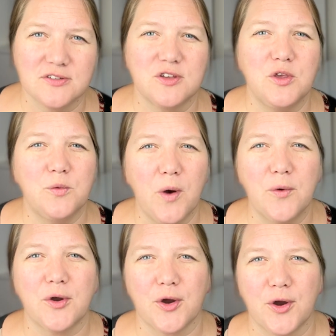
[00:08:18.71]
so you
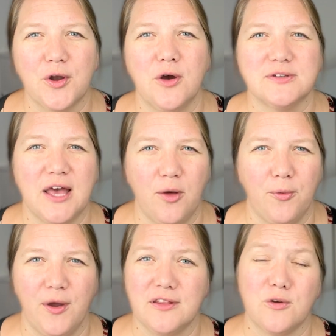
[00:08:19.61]
won't earn hotel
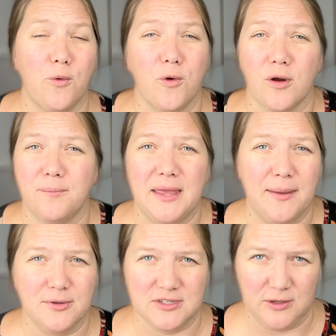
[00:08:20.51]
points or be
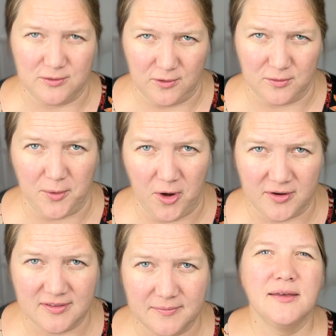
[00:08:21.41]
able to use those
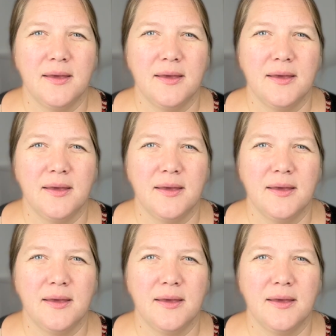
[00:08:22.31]
perks.